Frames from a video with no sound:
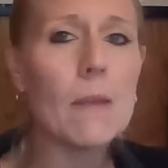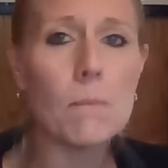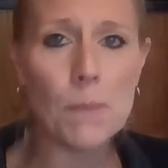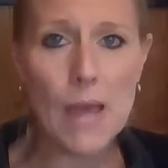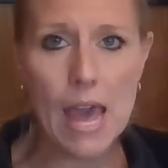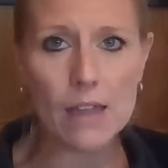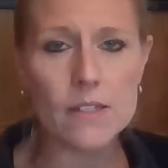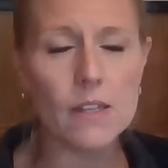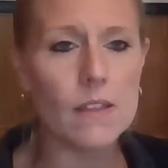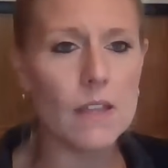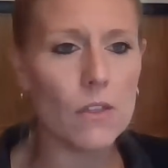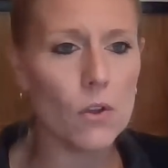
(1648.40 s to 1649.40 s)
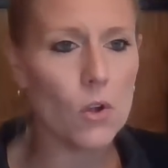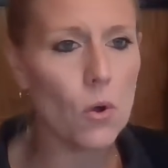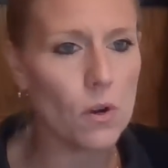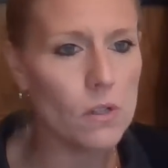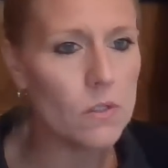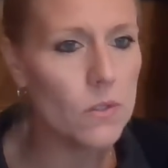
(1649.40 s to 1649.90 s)
impact the other
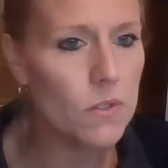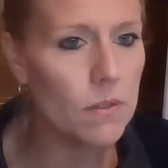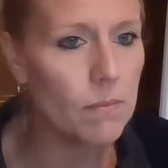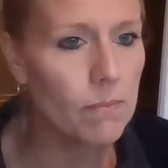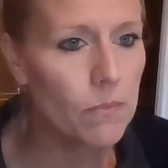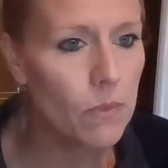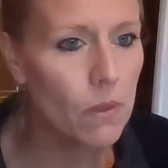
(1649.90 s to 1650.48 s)
courts.